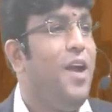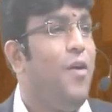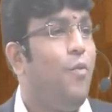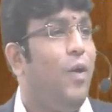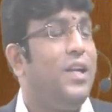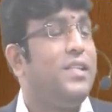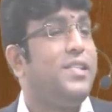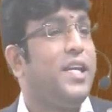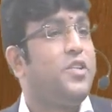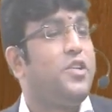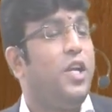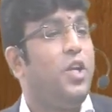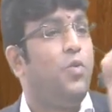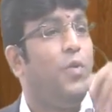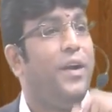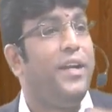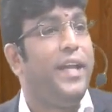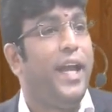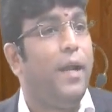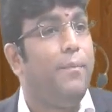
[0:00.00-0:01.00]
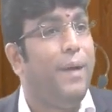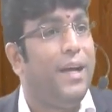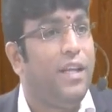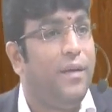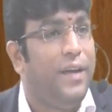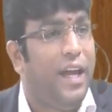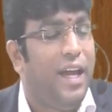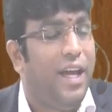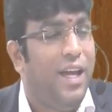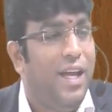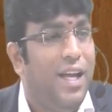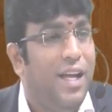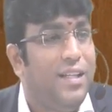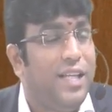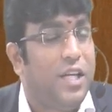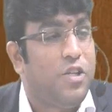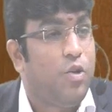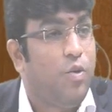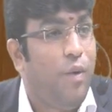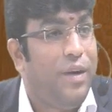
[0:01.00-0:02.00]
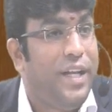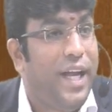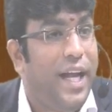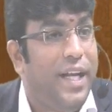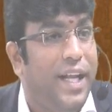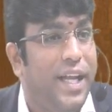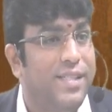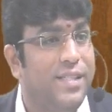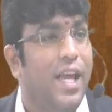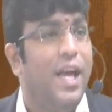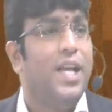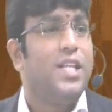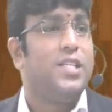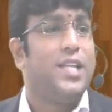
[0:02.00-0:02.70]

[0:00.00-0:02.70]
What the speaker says: What is section 28, by the way? Section 28 is